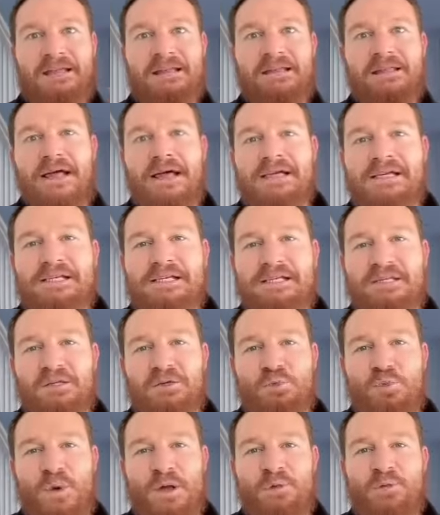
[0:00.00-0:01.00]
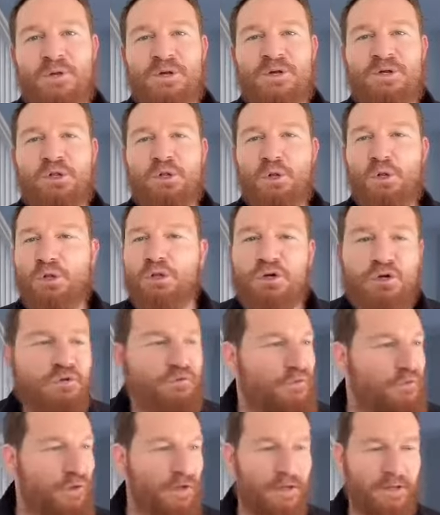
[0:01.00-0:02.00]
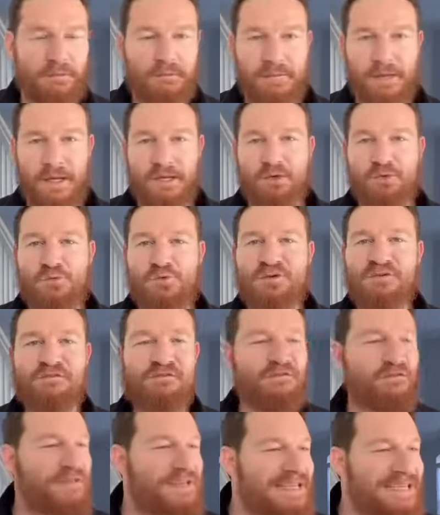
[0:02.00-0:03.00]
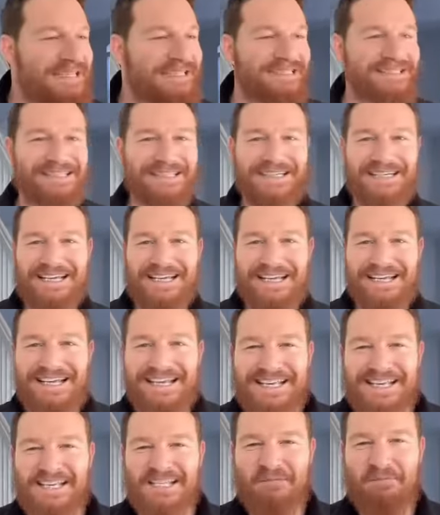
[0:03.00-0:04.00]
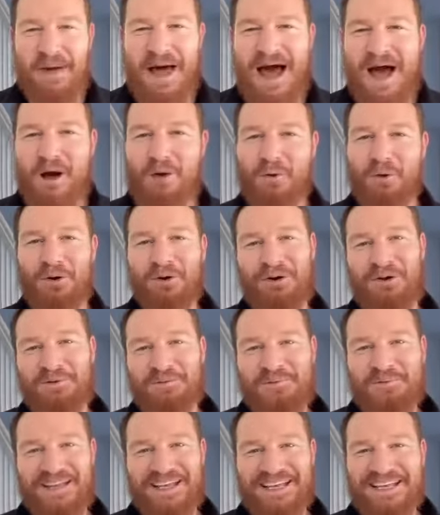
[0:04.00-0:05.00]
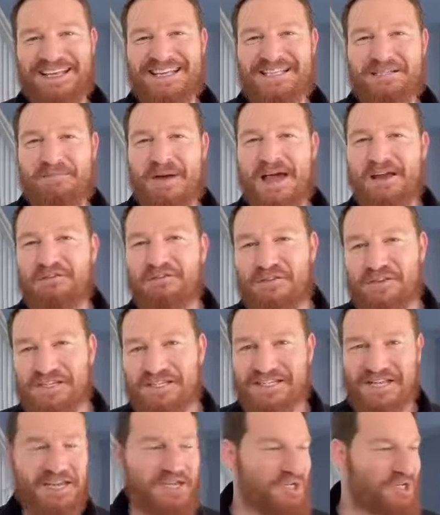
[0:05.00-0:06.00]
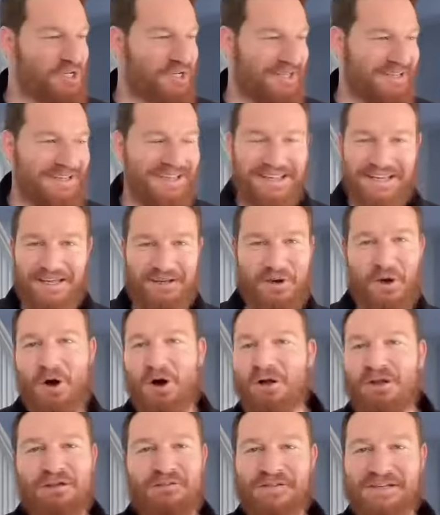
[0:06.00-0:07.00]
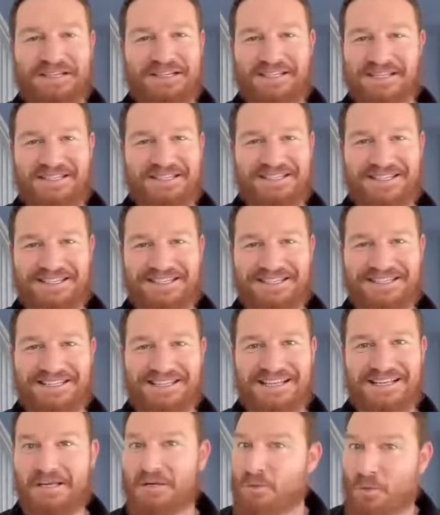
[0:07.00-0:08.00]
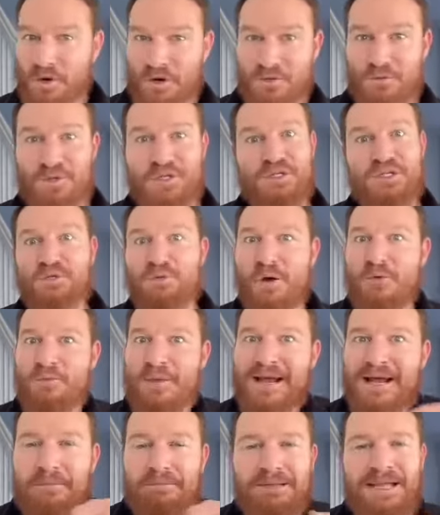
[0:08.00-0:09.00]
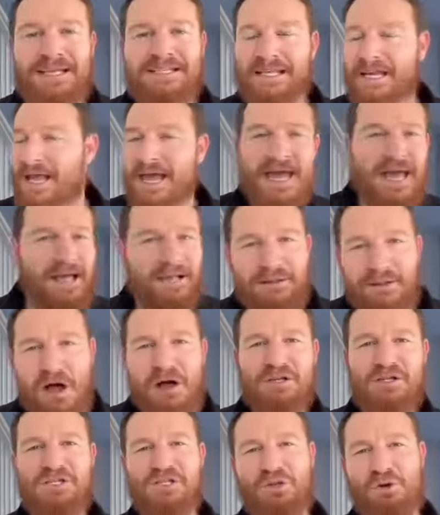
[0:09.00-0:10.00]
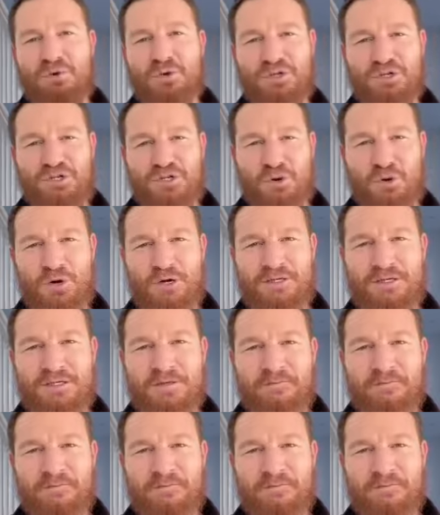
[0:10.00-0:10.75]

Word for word: likes it when we look for him and reveal his power and his manifestation in all of existence. One of the reasons why we make a blessing. Long story short,